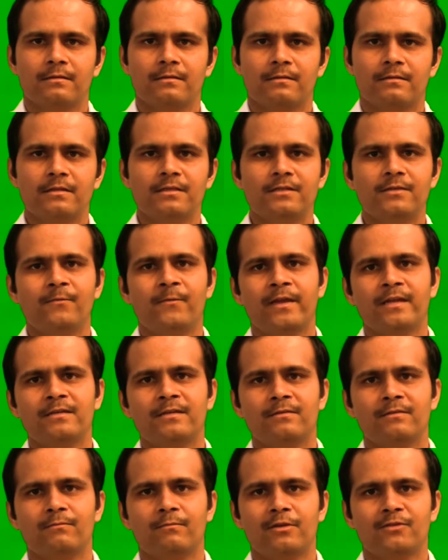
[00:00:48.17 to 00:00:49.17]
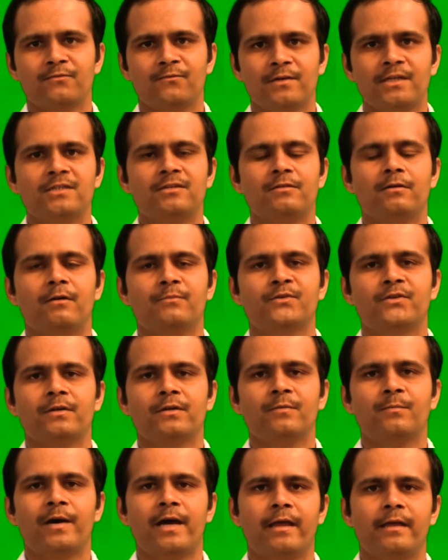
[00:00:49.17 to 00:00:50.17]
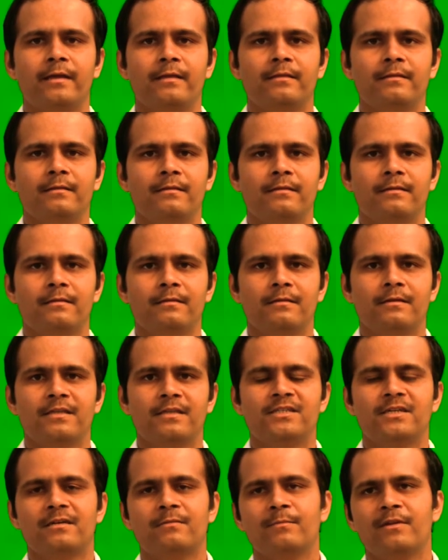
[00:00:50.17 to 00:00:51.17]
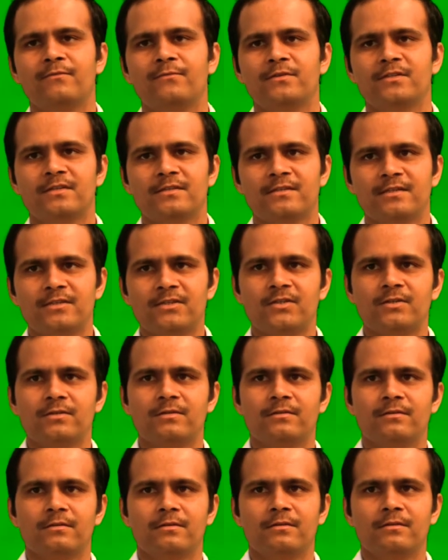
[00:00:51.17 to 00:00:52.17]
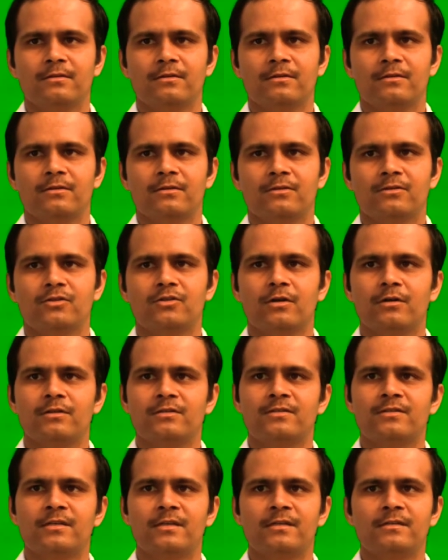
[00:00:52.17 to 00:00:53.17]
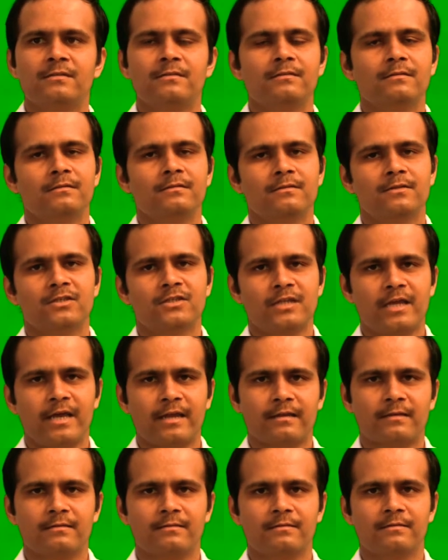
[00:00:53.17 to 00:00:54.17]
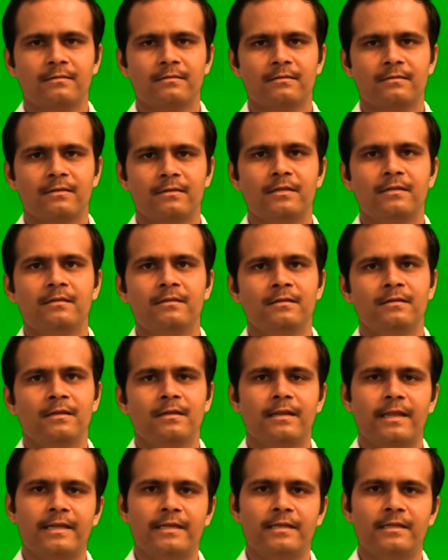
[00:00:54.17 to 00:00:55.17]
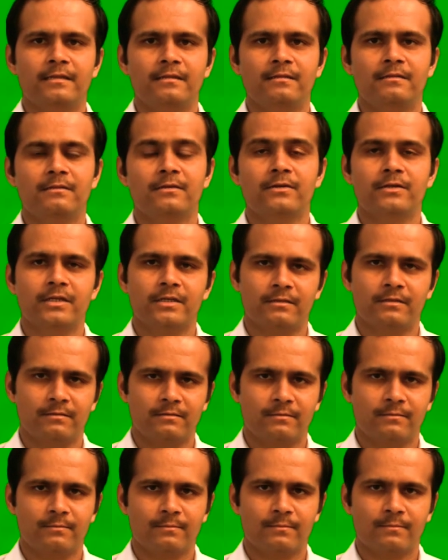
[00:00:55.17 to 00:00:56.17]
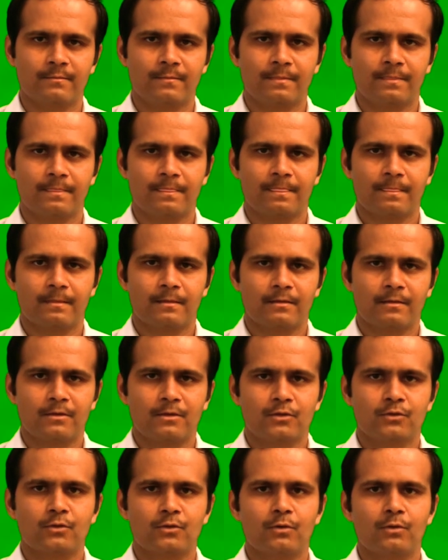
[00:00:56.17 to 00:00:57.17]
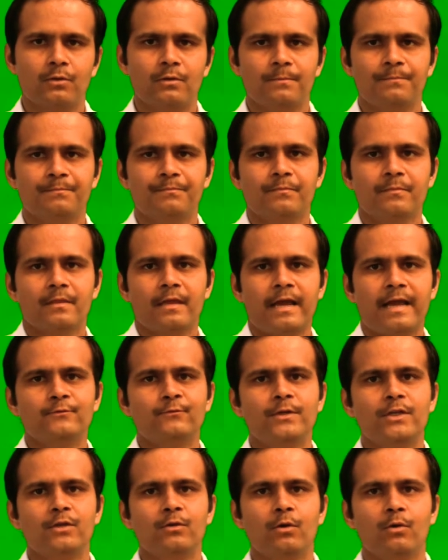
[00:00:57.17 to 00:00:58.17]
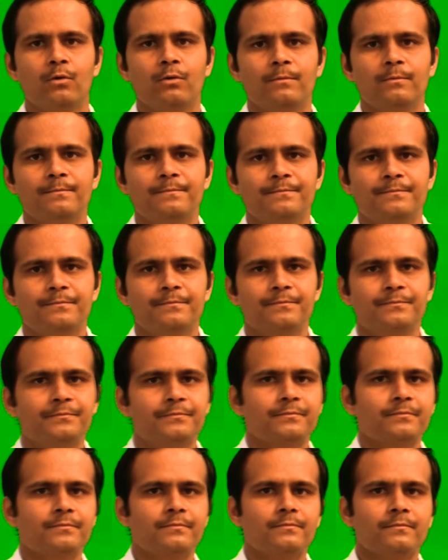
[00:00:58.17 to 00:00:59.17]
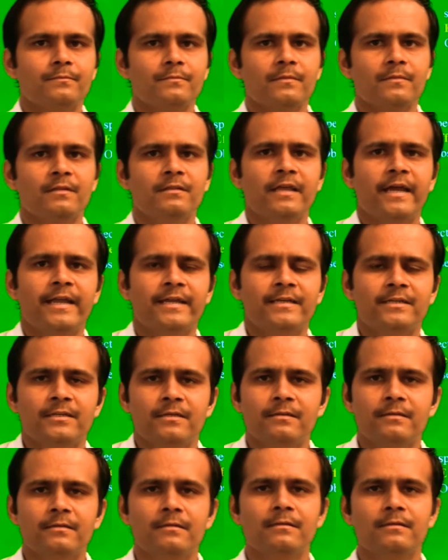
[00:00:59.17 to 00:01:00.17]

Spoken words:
This effect was first observed by a German physicist, Johann Star, in 1913. So, as we know that